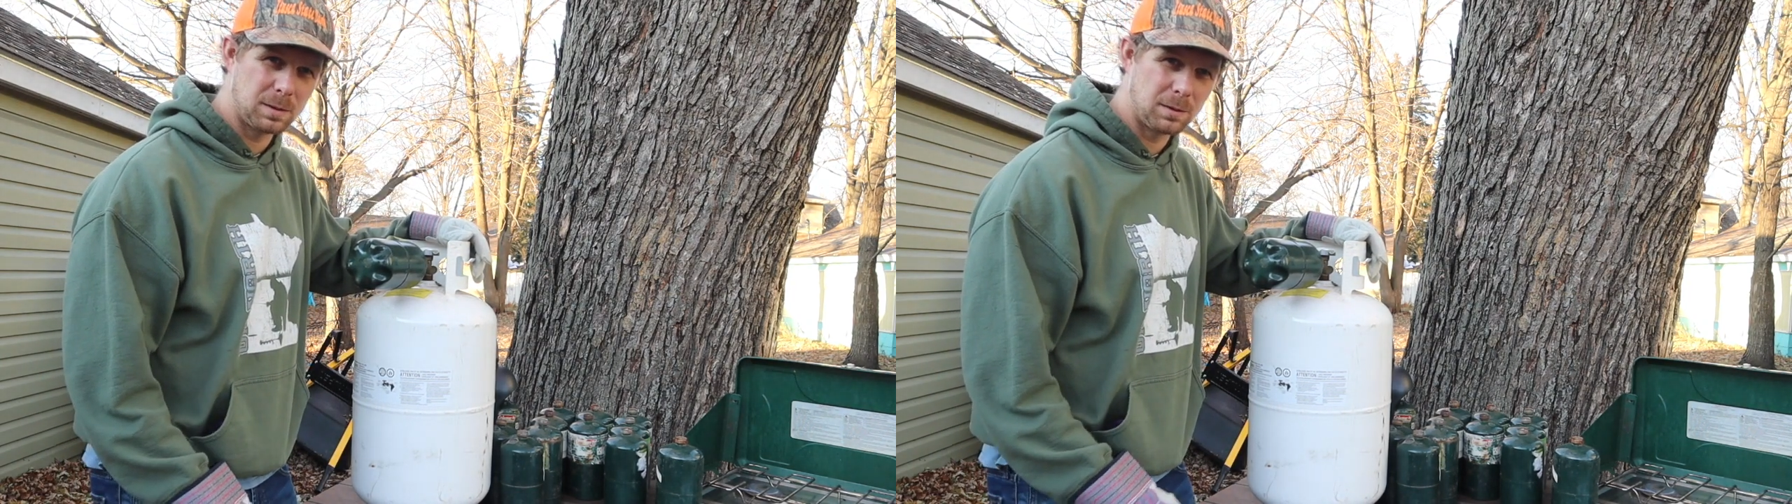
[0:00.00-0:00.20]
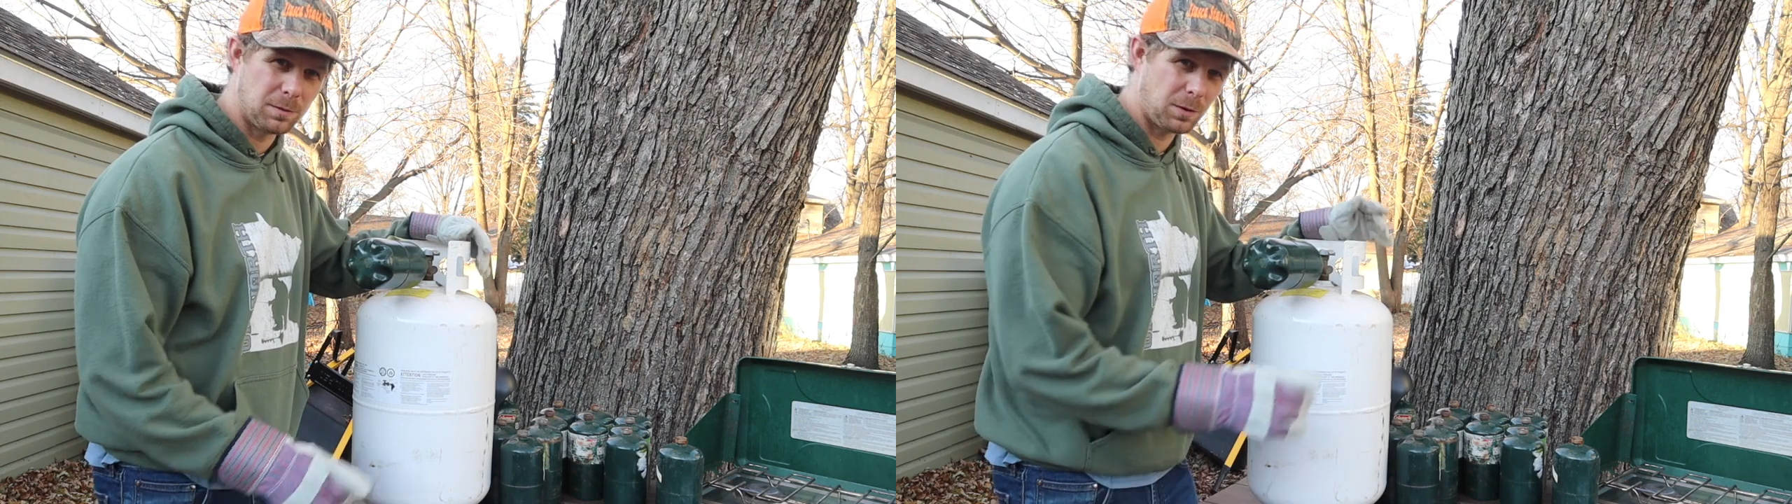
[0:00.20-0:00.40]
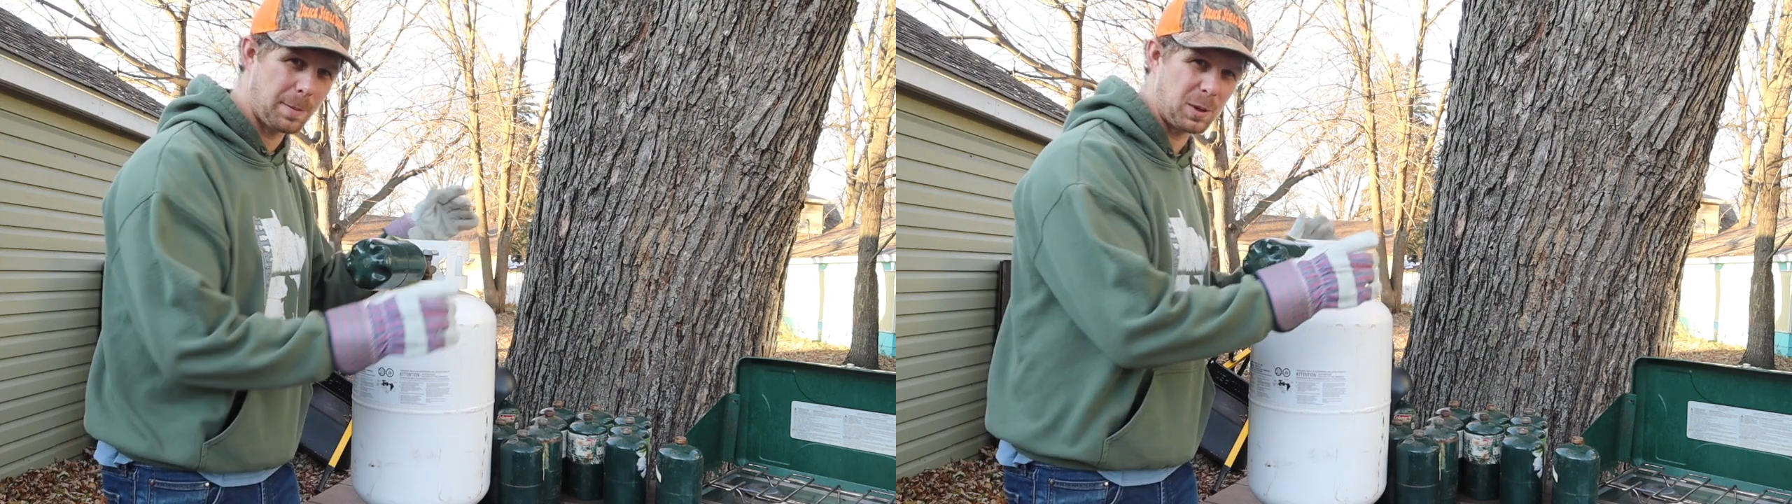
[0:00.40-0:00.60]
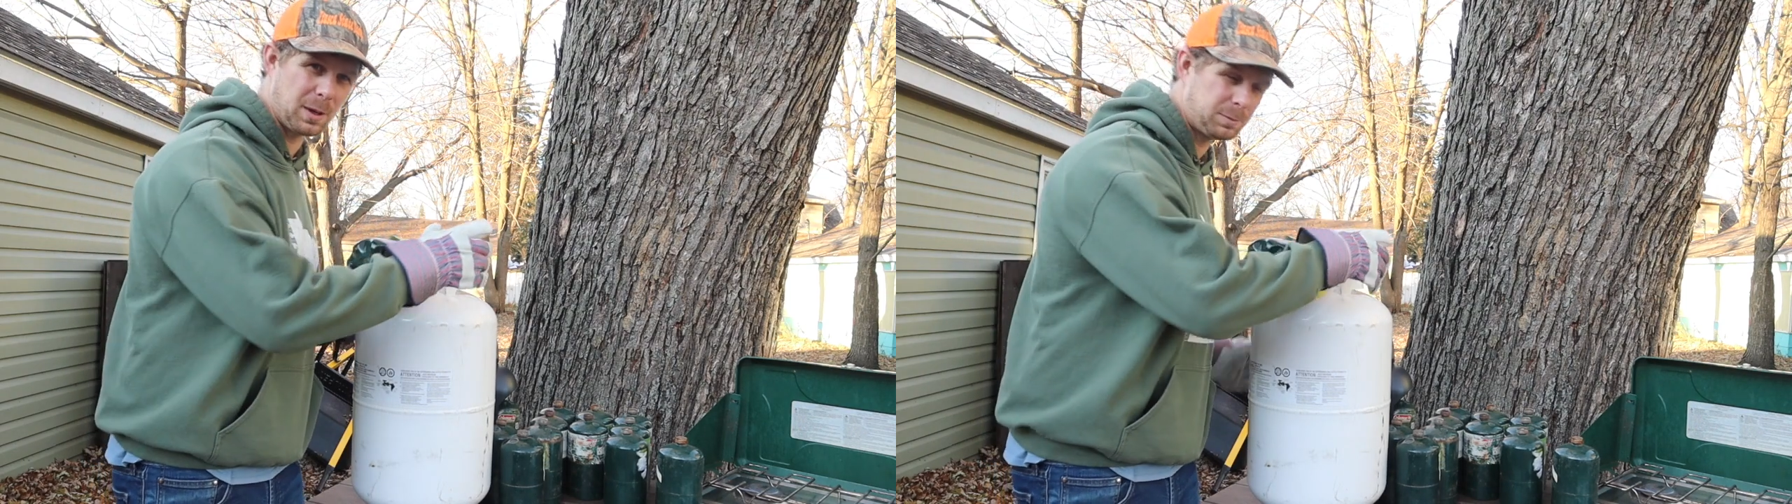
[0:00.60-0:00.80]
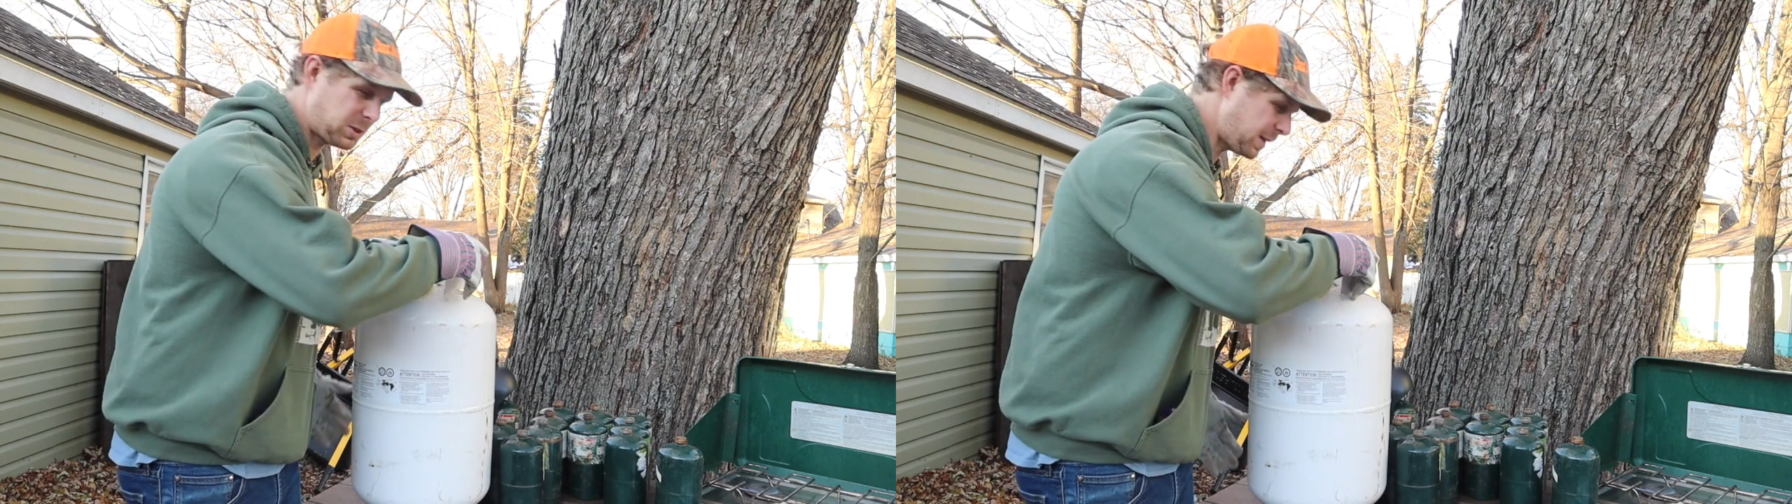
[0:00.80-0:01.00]
flip it
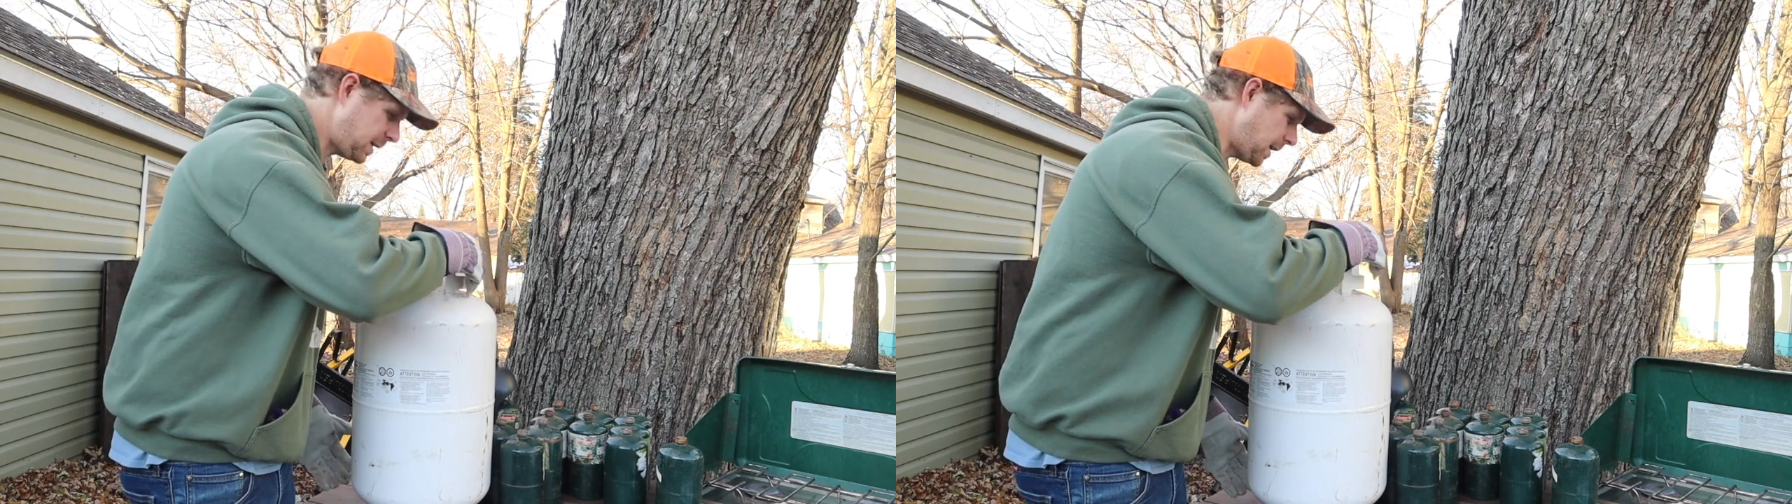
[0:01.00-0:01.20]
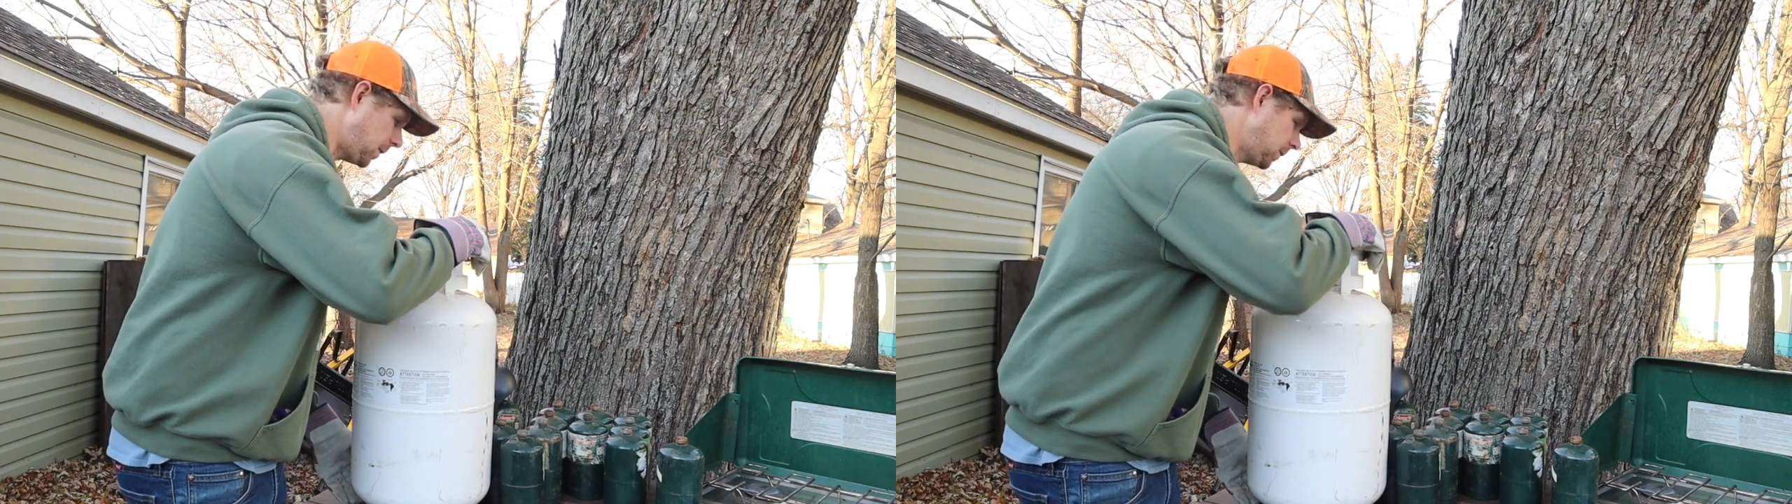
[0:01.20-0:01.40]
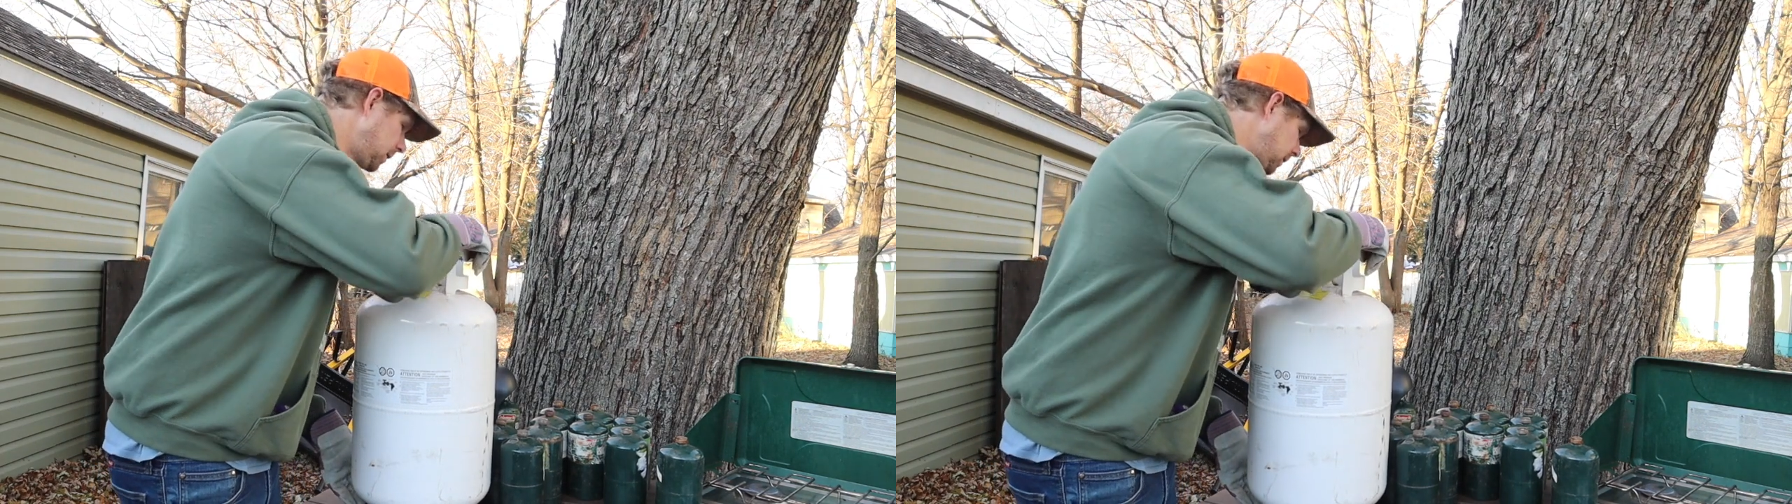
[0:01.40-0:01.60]
upside down.